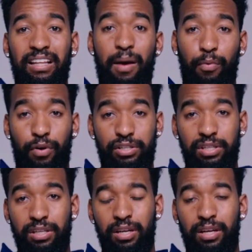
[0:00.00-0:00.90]

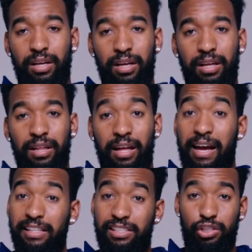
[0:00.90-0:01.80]
collaboration,
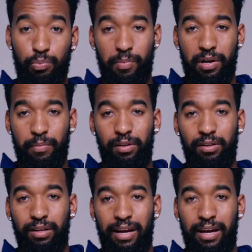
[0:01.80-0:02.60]
it's super minimal